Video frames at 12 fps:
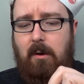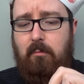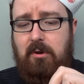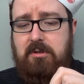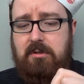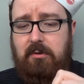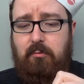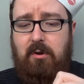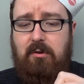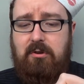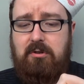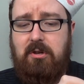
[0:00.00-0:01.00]
recently
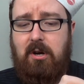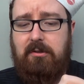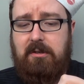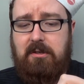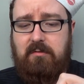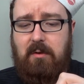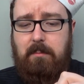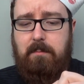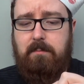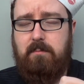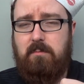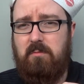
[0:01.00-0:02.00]
re-restored it because the
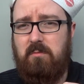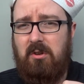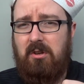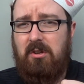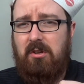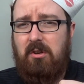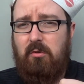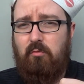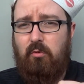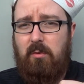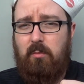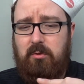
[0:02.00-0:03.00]

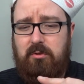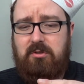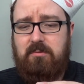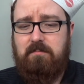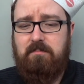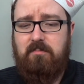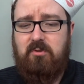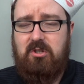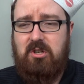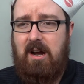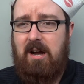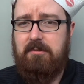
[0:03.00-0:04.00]
rim was
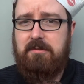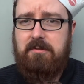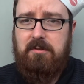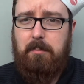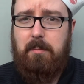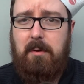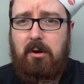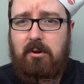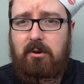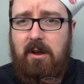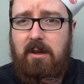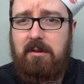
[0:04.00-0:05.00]
charred to
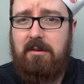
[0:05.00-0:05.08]
buggery.